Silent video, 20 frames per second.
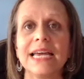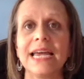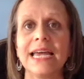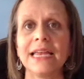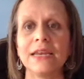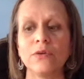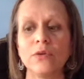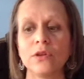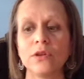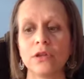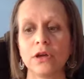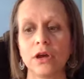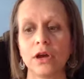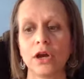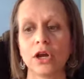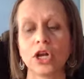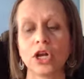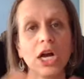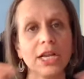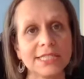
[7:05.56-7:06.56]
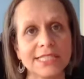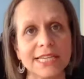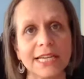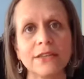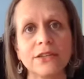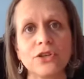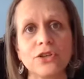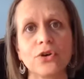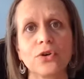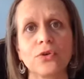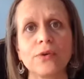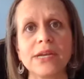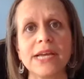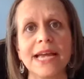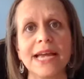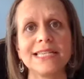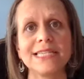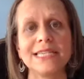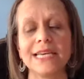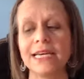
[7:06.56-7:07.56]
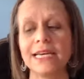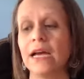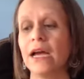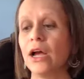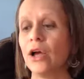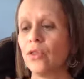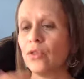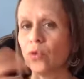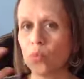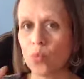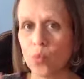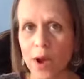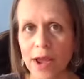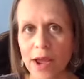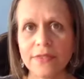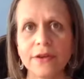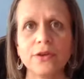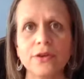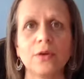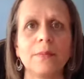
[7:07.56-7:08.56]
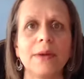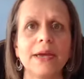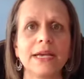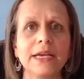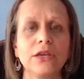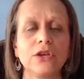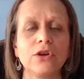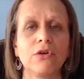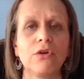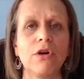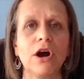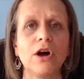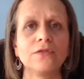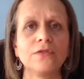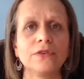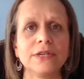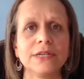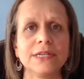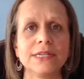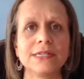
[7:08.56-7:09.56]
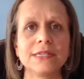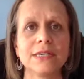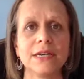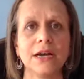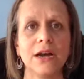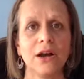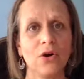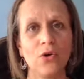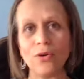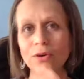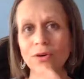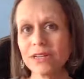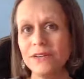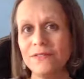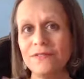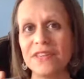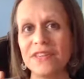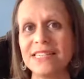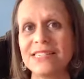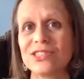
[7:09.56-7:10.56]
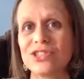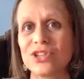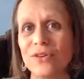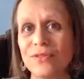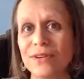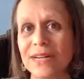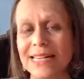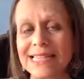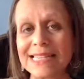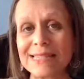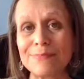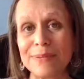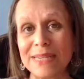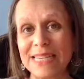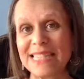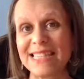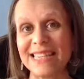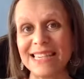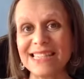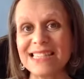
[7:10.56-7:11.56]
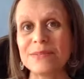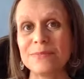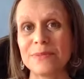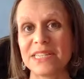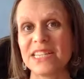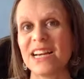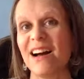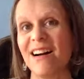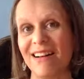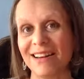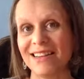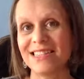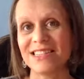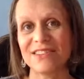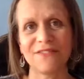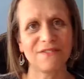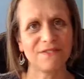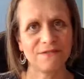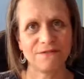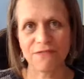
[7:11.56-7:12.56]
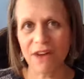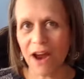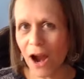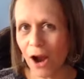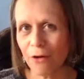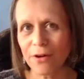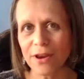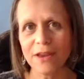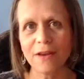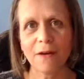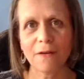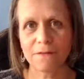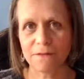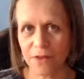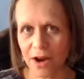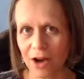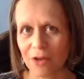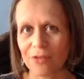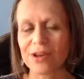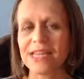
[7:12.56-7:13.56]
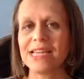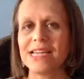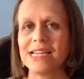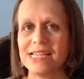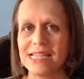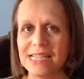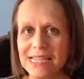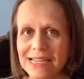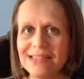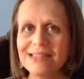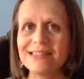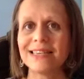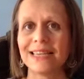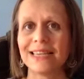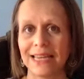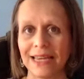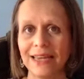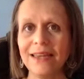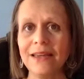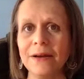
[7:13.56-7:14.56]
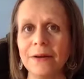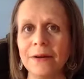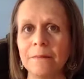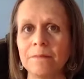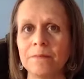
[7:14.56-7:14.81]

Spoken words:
in the content that you're creating, the way that you're making your offers. All of this stuff can be systematized very, very easily.